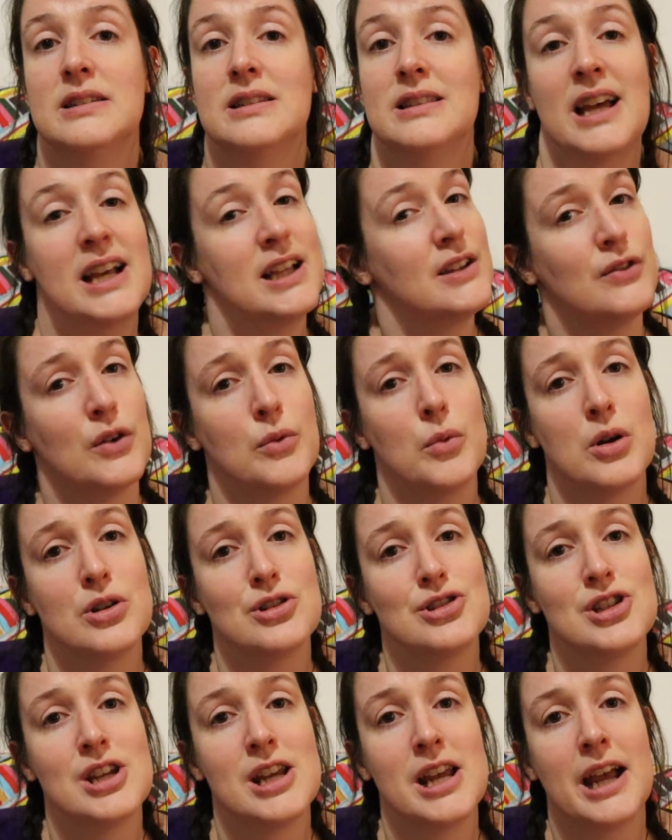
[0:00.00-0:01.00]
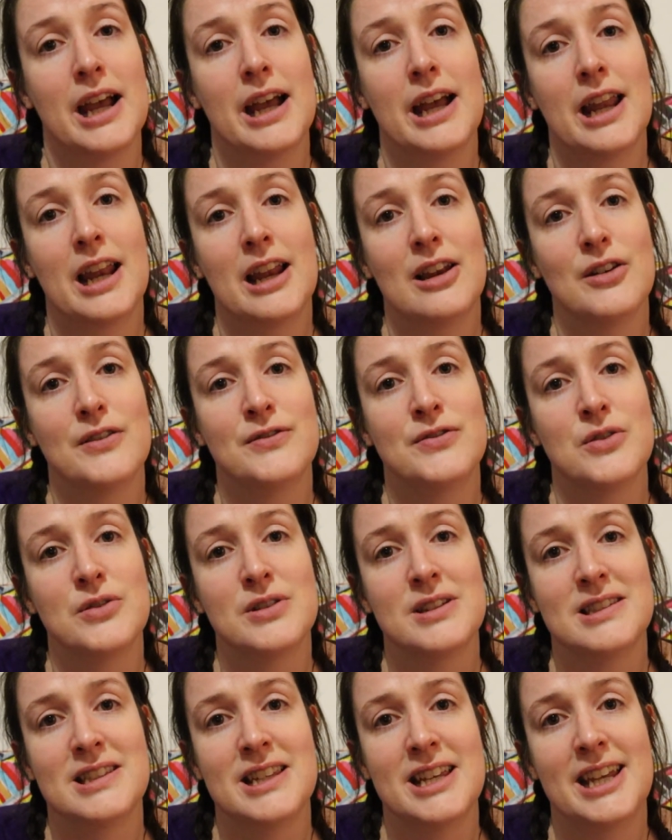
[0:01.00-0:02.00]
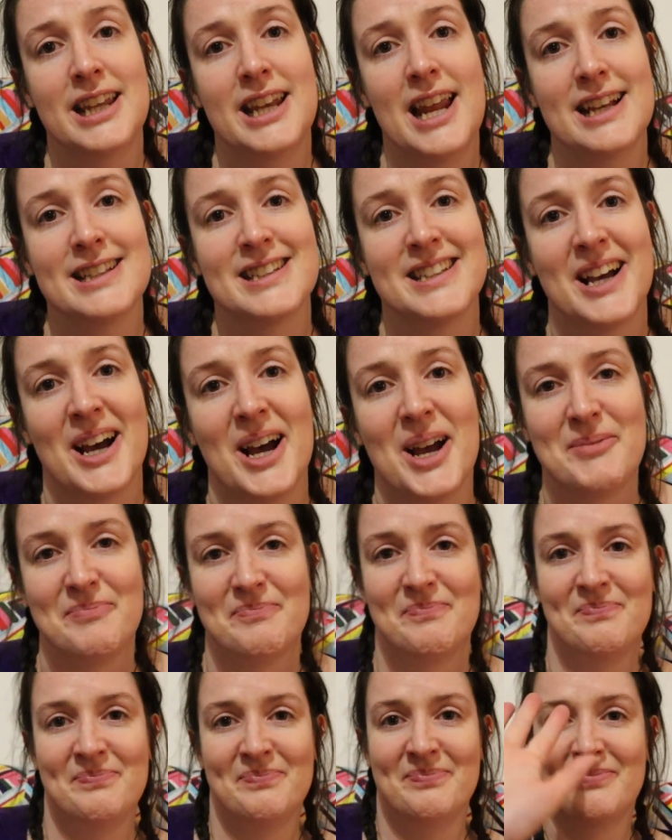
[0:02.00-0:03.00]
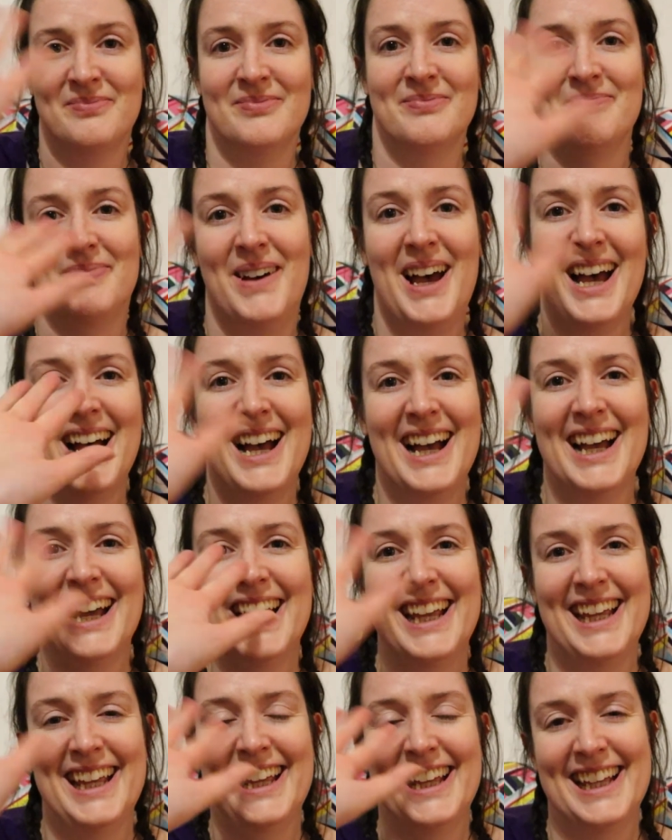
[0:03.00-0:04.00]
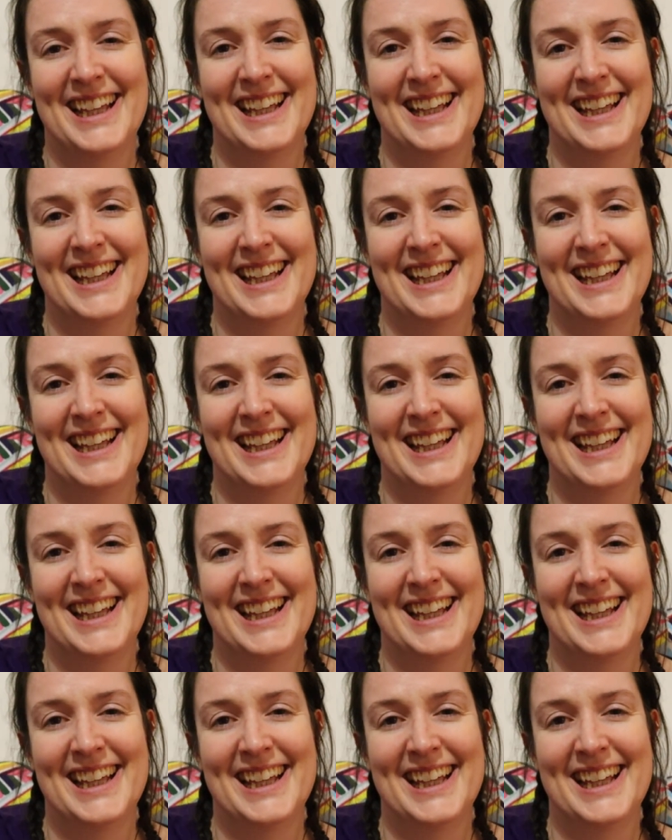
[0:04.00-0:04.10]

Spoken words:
thanks for watching, and I look forward to seeing you next time. Bye!